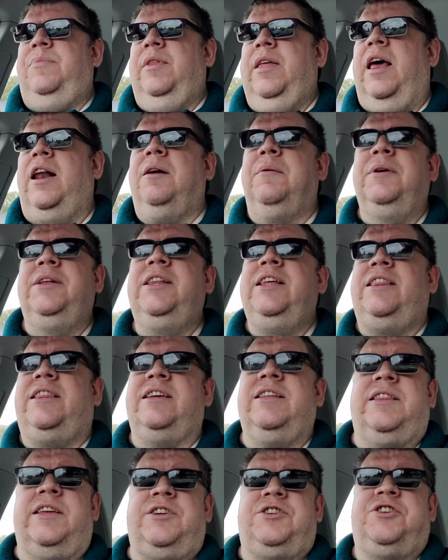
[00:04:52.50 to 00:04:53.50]
And I really
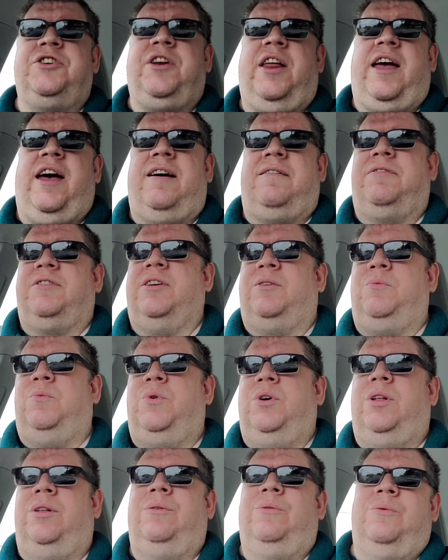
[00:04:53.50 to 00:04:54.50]
think they should have. Like,
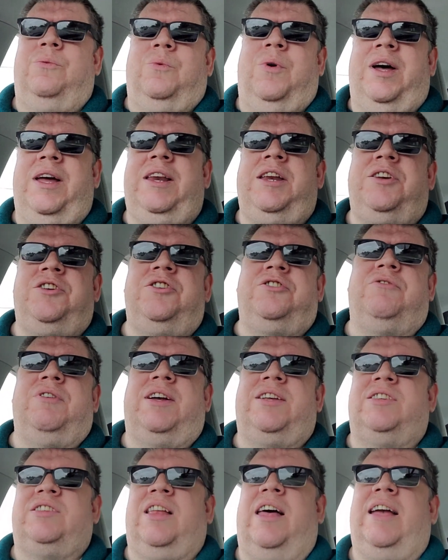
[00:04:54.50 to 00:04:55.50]
well, why did you
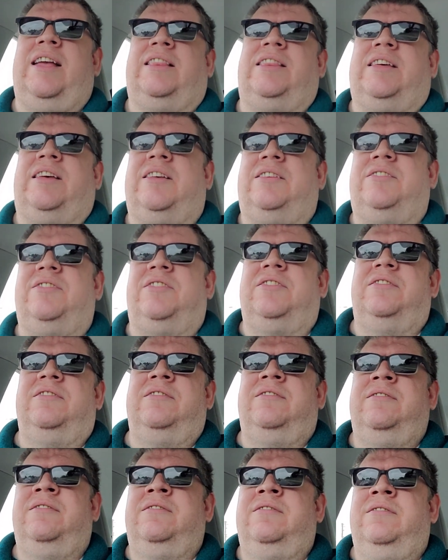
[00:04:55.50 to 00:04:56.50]
dress like this
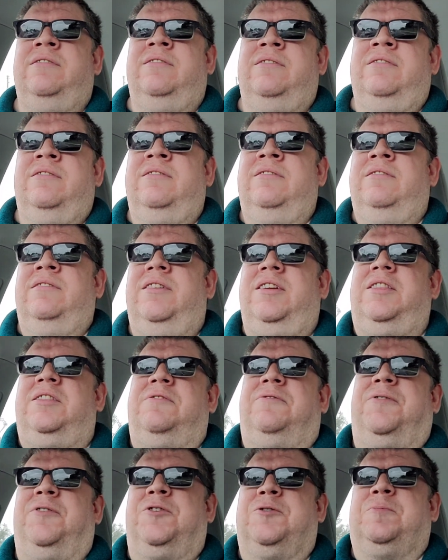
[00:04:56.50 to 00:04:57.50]
in
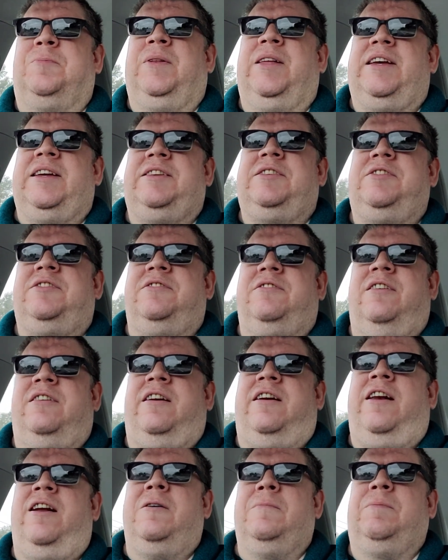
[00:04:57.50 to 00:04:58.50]
the first place? You're on
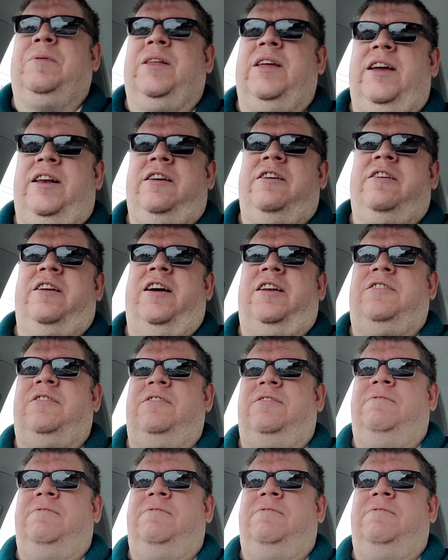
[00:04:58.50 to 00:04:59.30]
an airplane. You're not